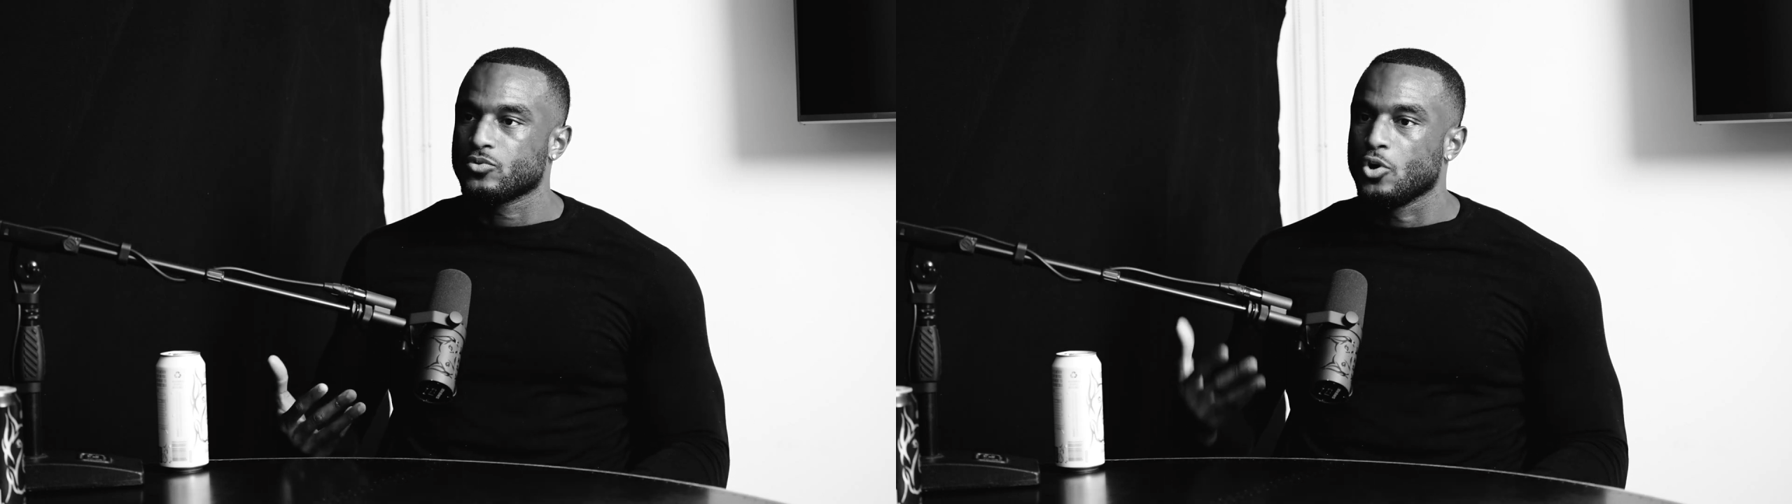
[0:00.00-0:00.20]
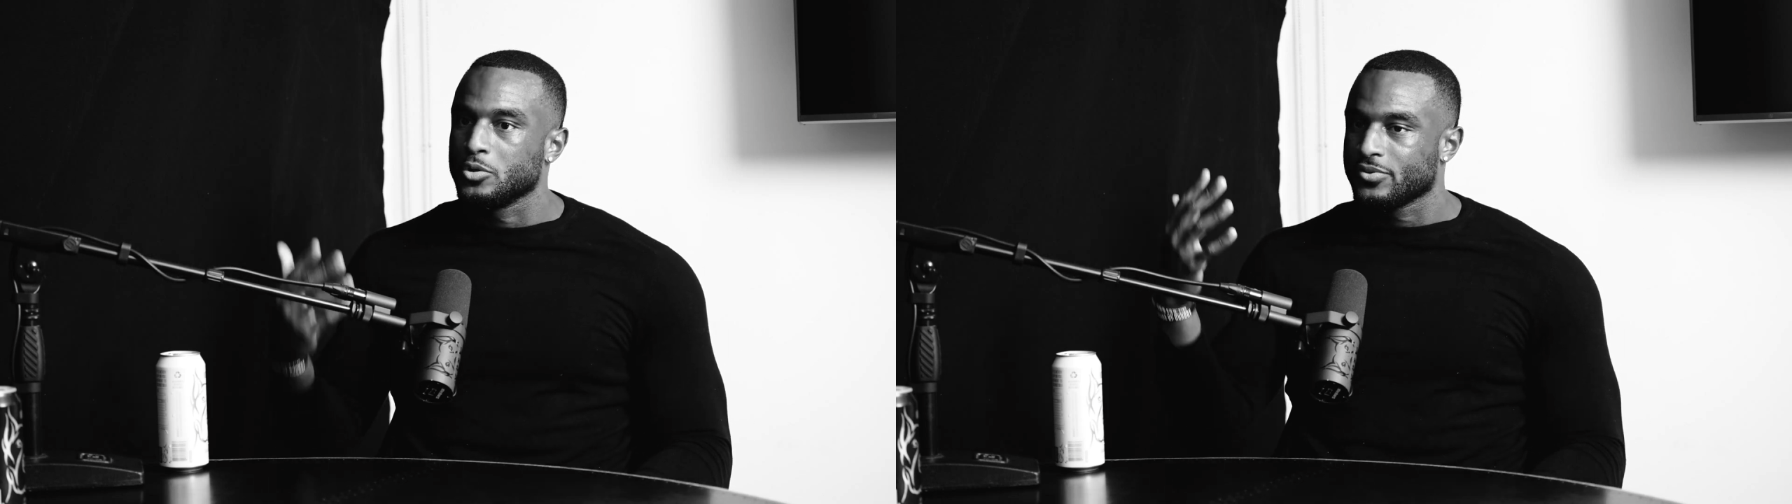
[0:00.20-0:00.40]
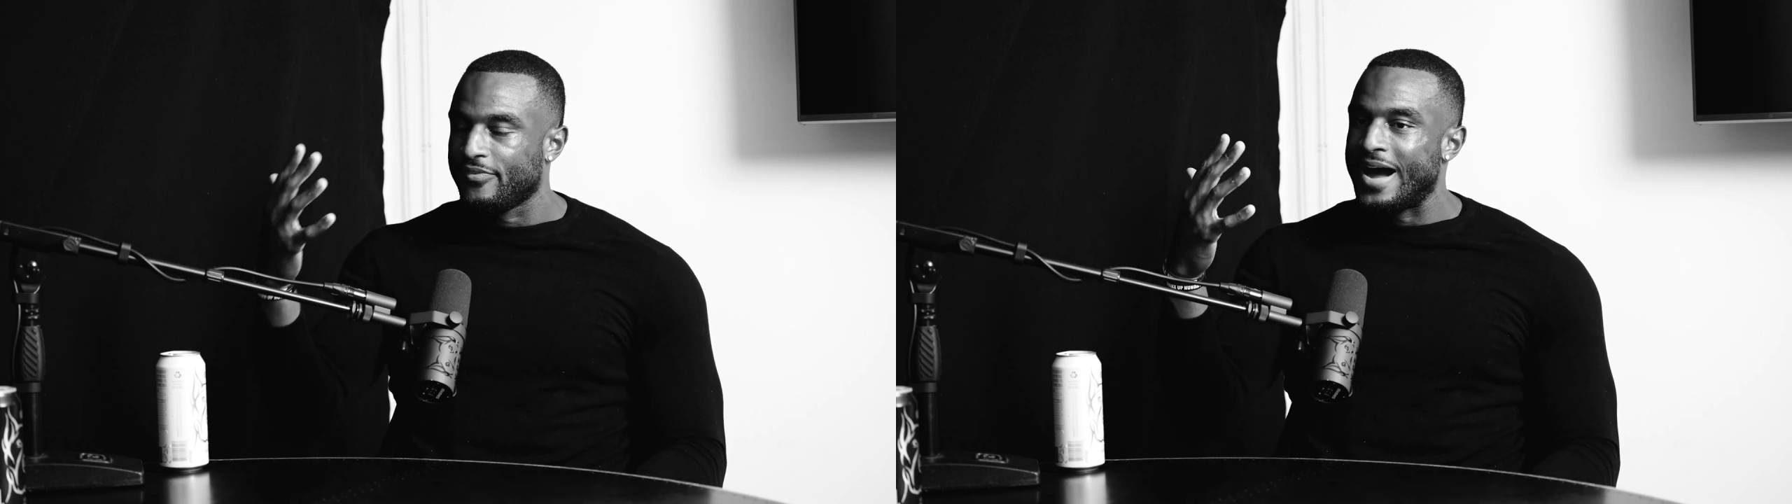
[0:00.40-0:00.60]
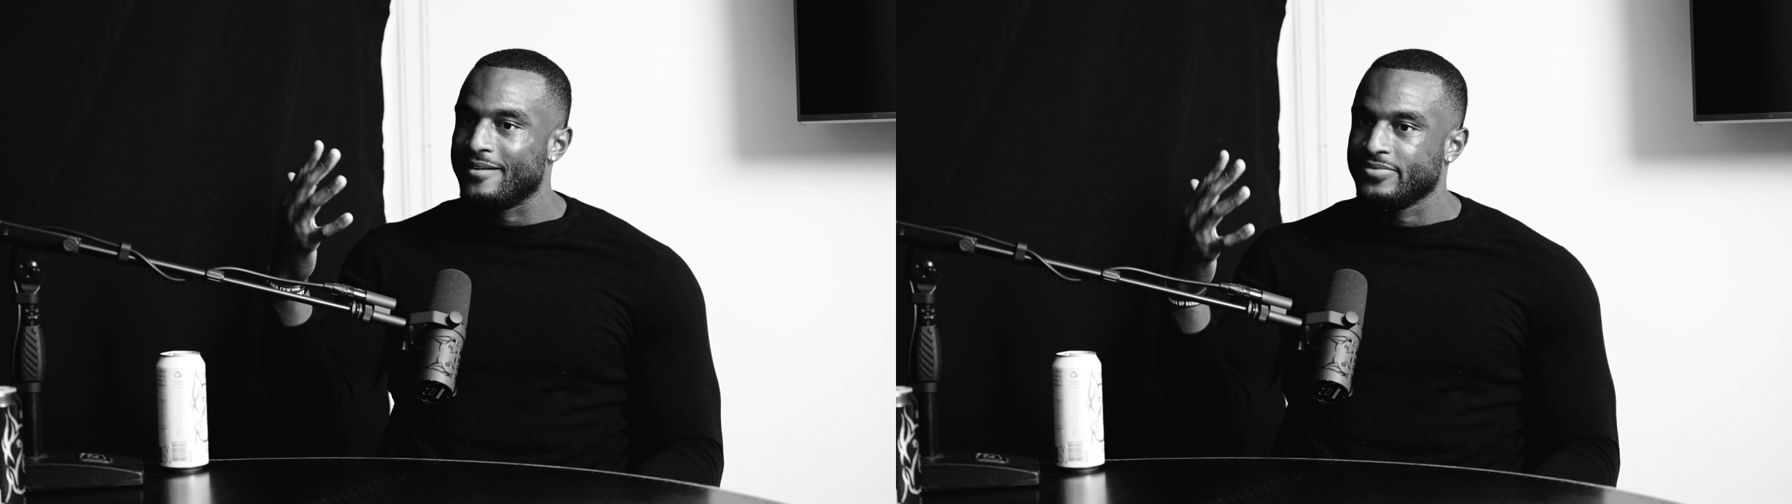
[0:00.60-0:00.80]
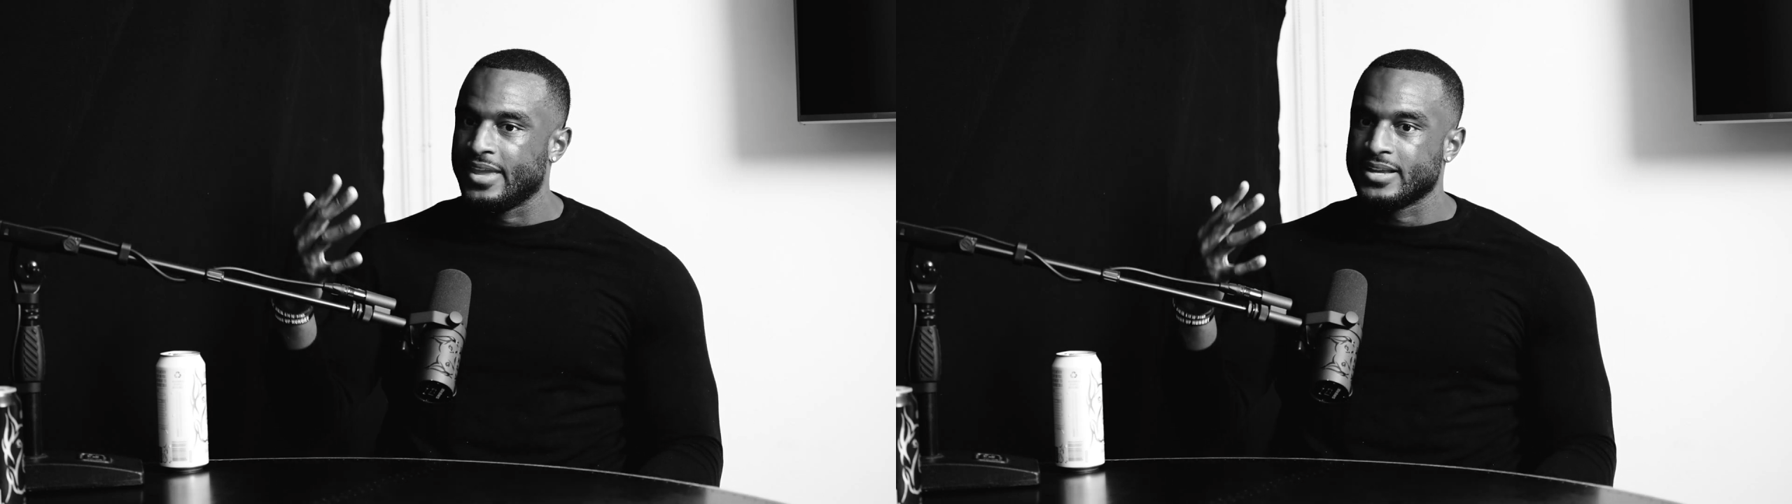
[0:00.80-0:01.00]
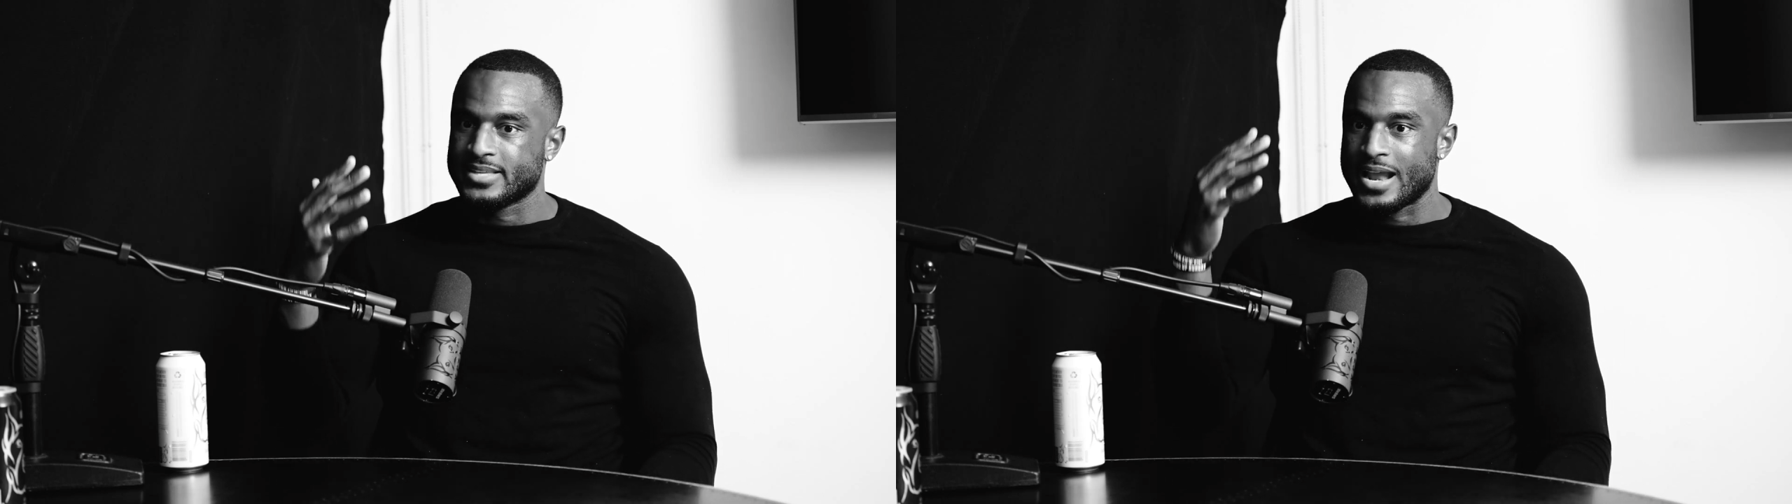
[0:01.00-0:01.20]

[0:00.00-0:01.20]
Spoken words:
those 5 things that